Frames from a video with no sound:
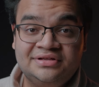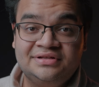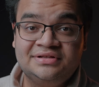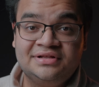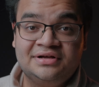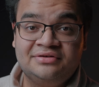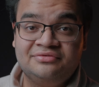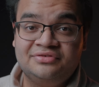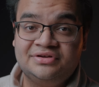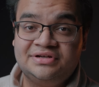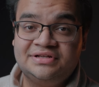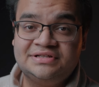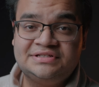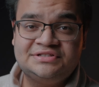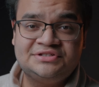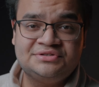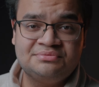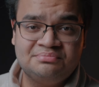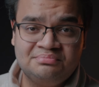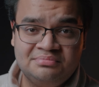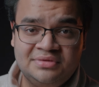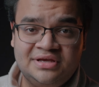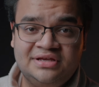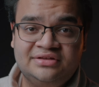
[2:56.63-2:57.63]
love it. It's
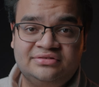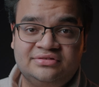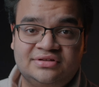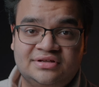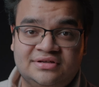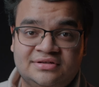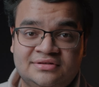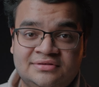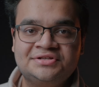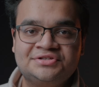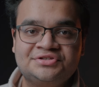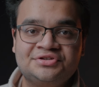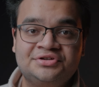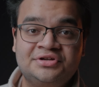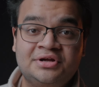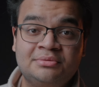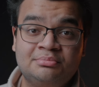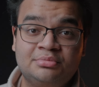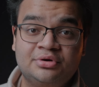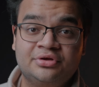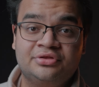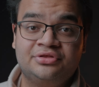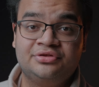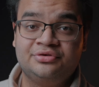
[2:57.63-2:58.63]
amazing. So
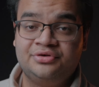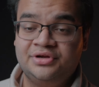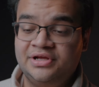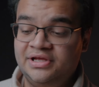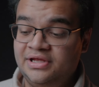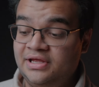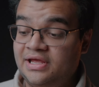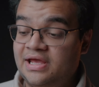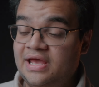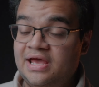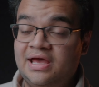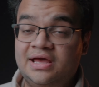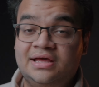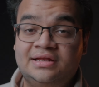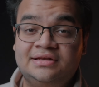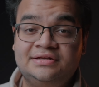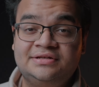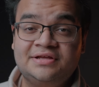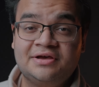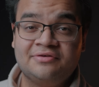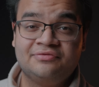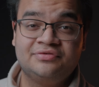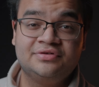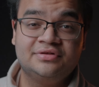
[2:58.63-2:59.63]
number three, and
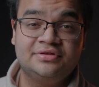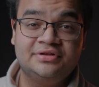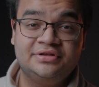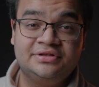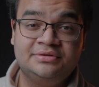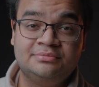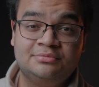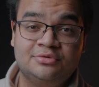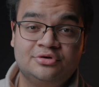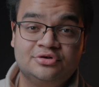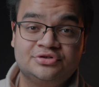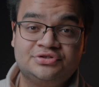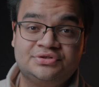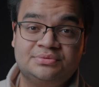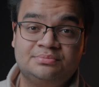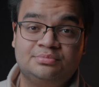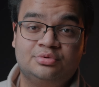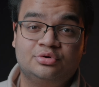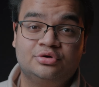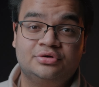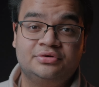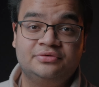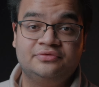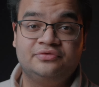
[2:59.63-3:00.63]
definitely the most
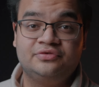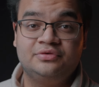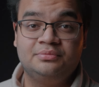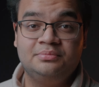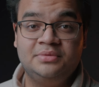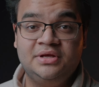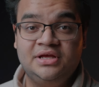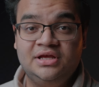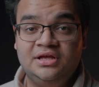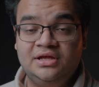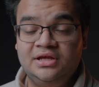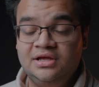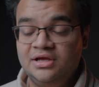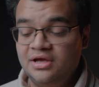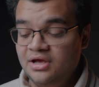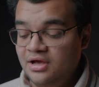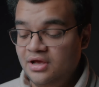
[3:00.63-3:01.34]
important for me,